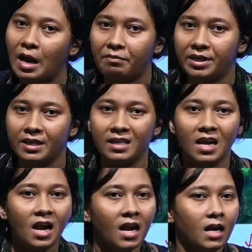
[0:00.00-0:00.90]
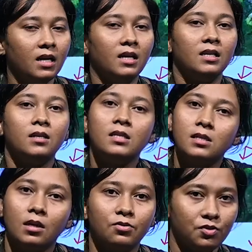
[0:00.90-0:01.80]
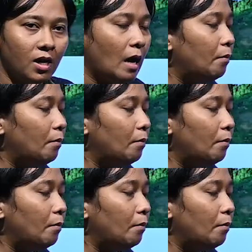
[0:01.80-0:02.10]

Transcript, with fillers: habitat and another is unusual